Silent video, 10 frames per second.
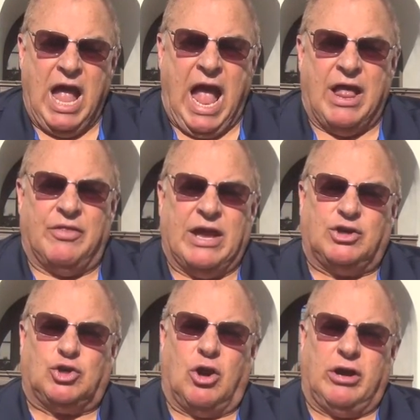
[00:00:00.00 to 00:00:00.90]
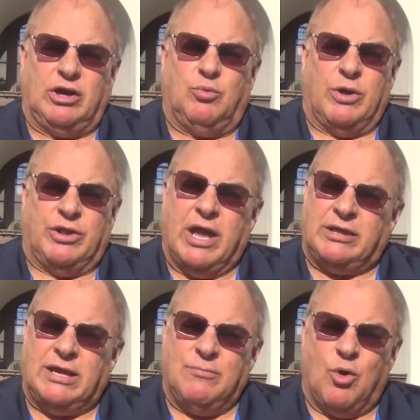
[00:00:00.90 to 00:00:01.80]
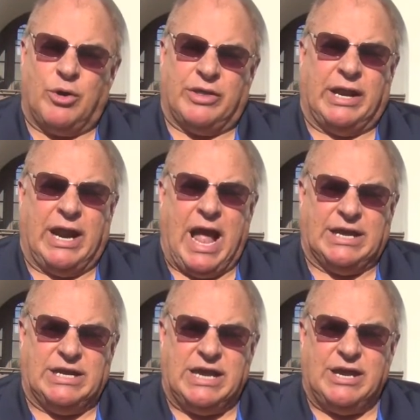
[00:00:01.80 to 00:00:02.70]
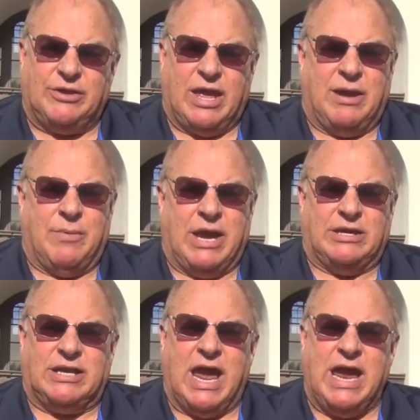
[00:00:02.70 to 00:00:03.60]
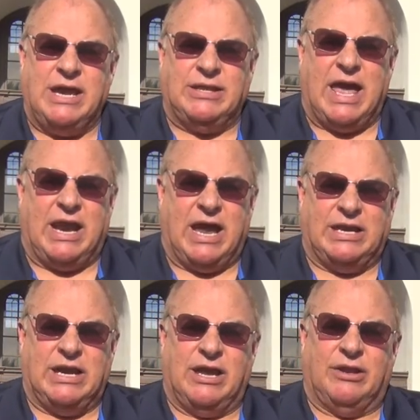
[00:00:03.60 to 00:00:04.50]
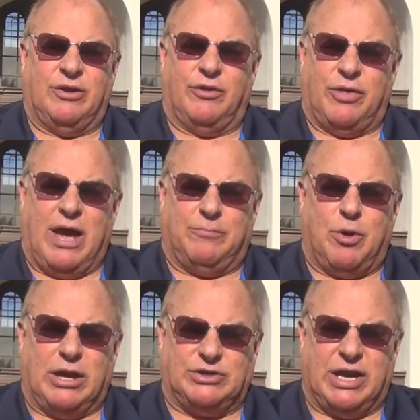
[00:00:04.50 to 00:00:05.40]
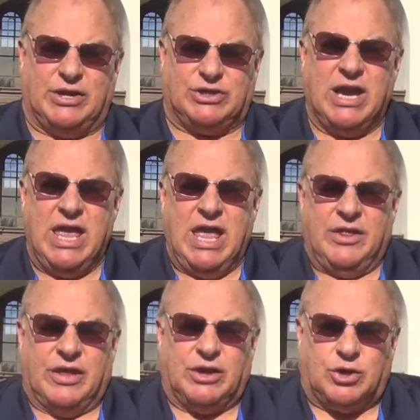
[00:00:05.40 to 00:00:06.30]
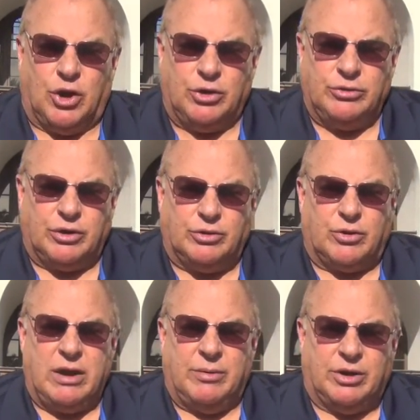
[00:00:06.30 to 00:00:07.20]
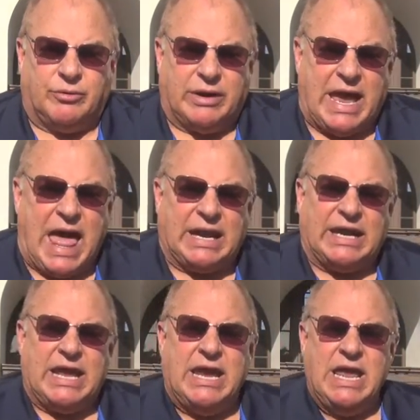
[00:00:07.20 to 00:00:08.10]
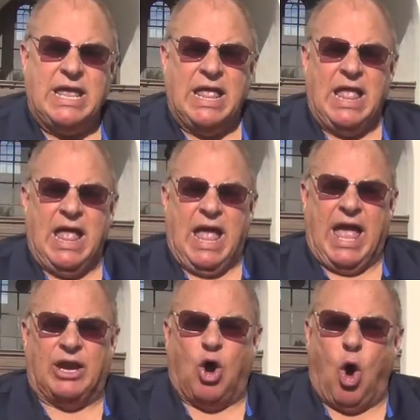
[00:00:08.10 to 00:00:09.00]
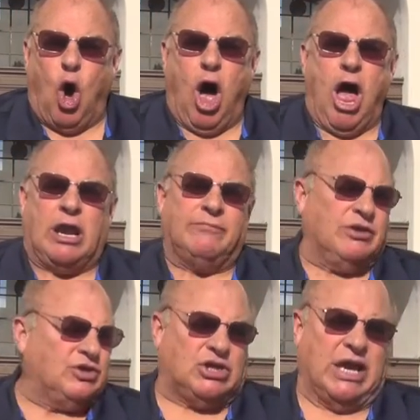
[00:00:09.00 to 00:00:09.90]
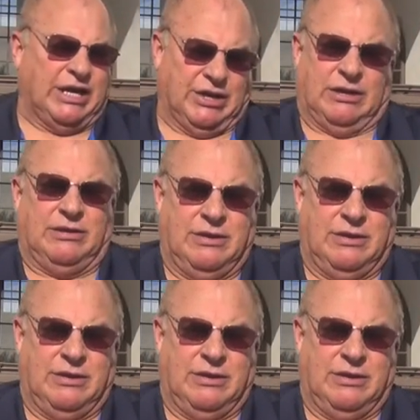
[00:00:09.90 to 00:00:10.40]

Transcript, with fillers: And they started with nothing more than an idea. They maintained that idea in their thought process. They turned their dream into reality. And all of the sudden,